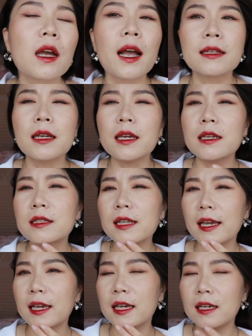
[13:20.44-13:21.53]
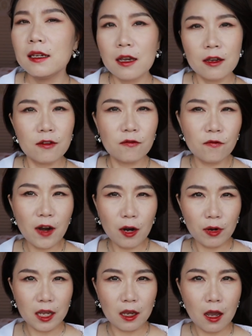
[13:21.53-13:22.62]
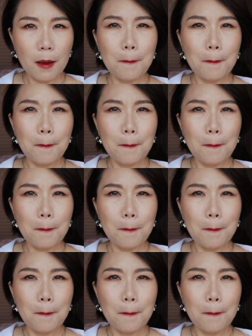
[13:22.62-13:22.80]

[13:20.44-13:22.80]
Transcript: And it's a very